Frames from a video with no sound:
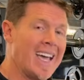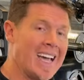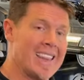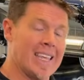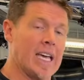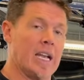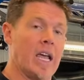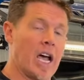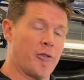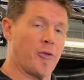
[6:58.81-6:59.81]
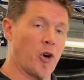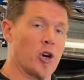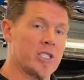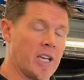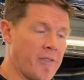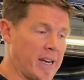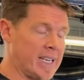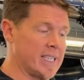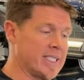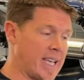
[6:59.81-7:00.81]
And then at first, if I
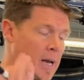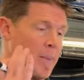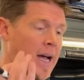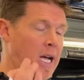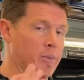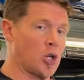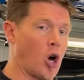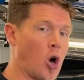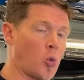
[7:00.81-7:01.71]
need to stand back up tall,